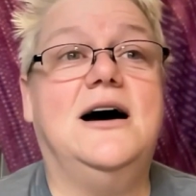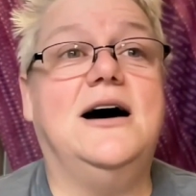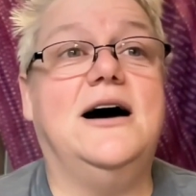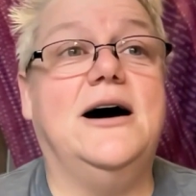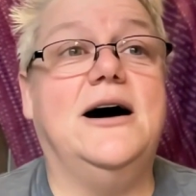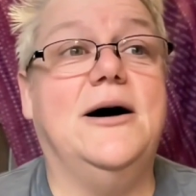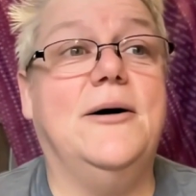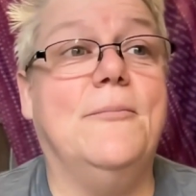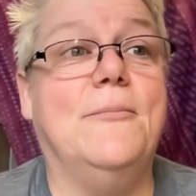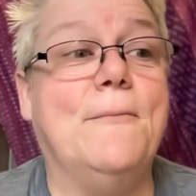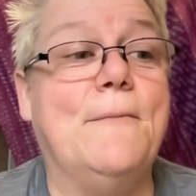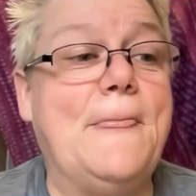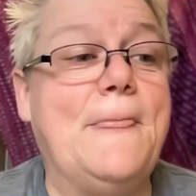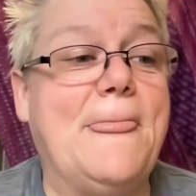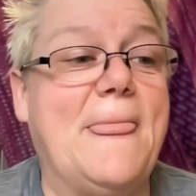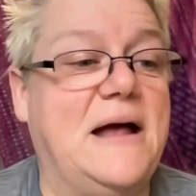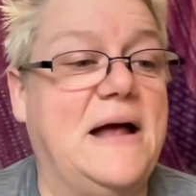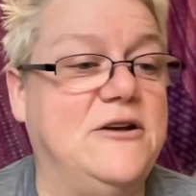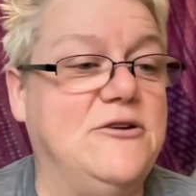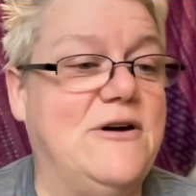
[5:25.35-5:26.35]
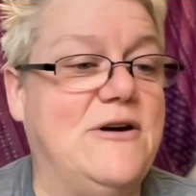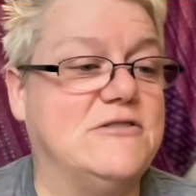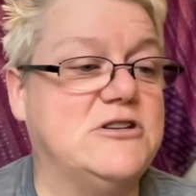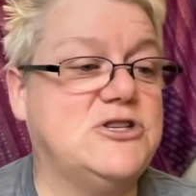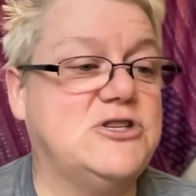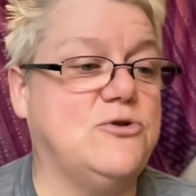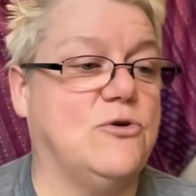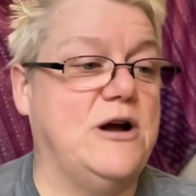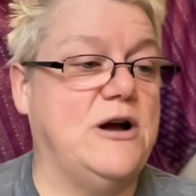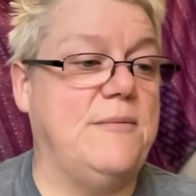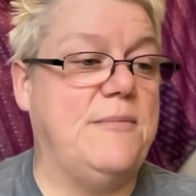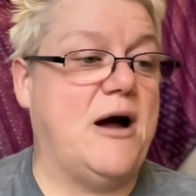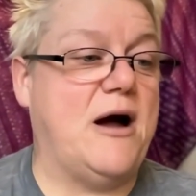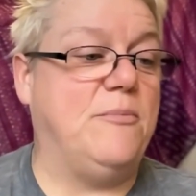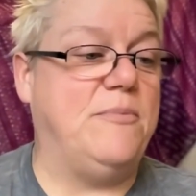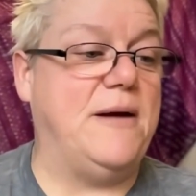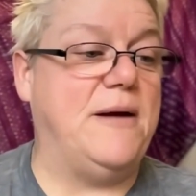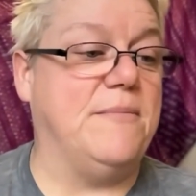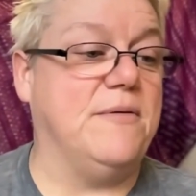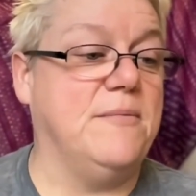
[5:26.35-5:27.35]
Um, I do have a story
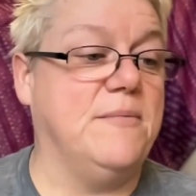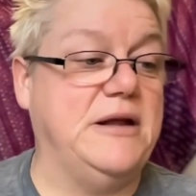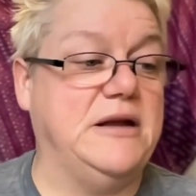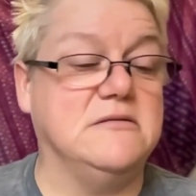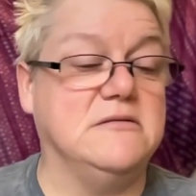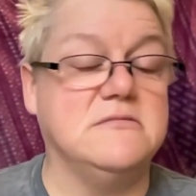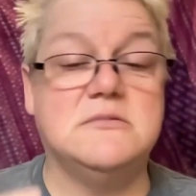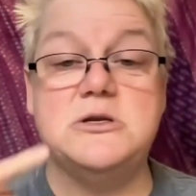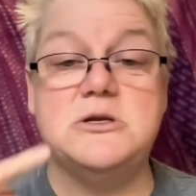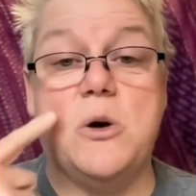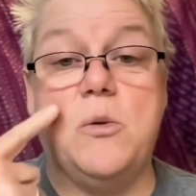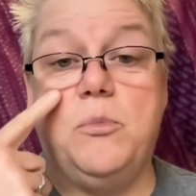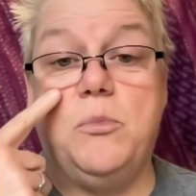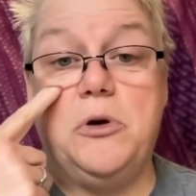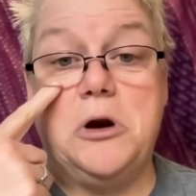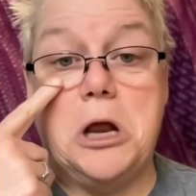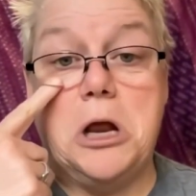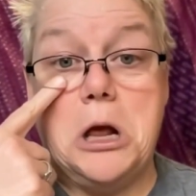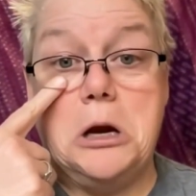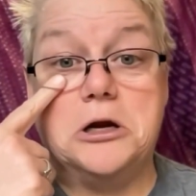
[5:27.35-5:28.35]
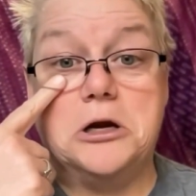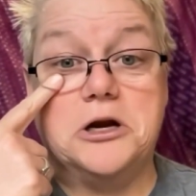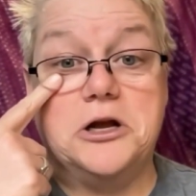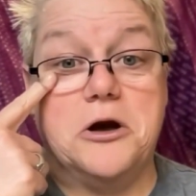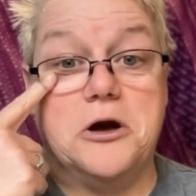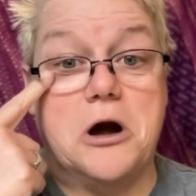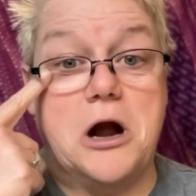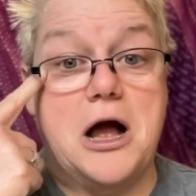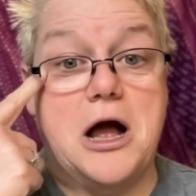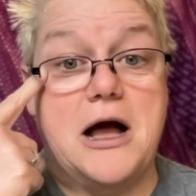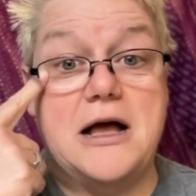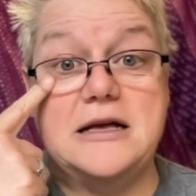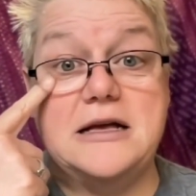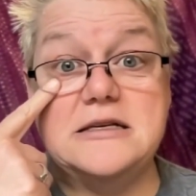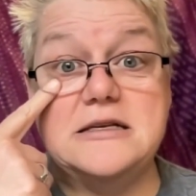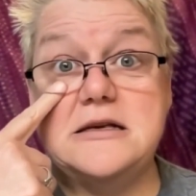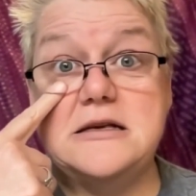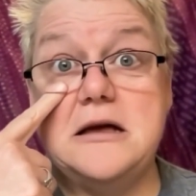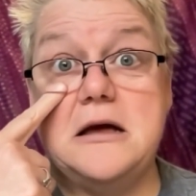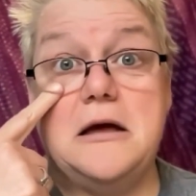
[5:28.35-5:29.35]
about peppermint. Don't put it under your
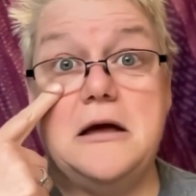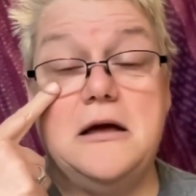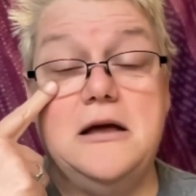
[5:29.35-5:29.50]
eyes.